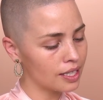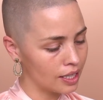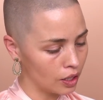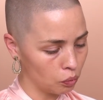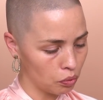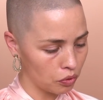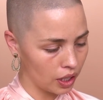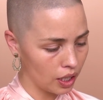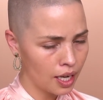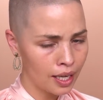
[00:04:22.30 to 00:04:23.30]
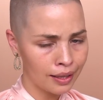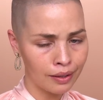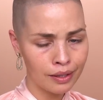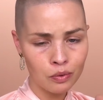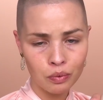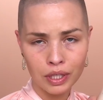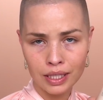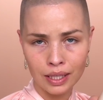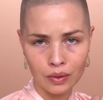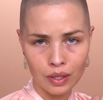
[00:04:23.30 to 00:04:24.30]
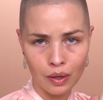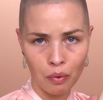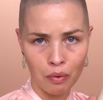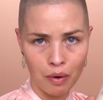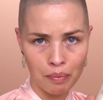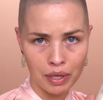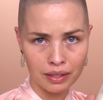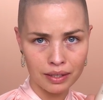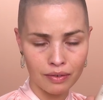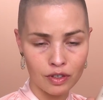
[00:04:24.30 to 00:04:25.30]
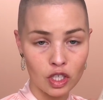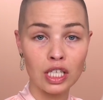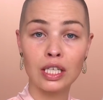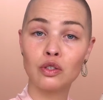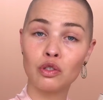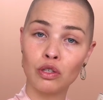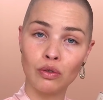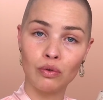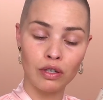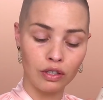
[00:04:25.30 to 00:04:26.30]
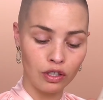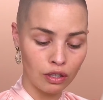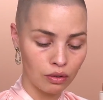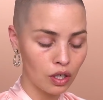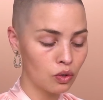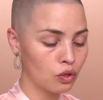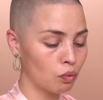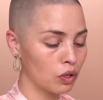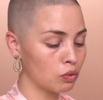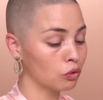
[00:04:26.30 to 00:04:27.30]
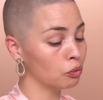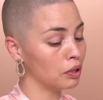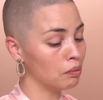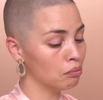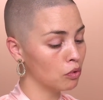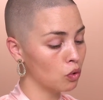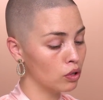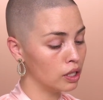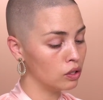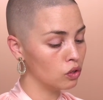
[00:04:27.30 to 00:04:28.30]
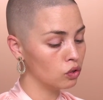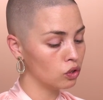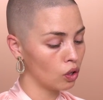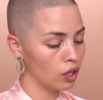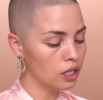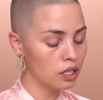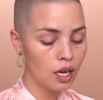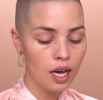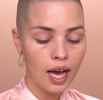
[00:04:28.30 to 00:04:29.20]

Tilbury. Now this retails at a whopping €72, which will be more in dollars,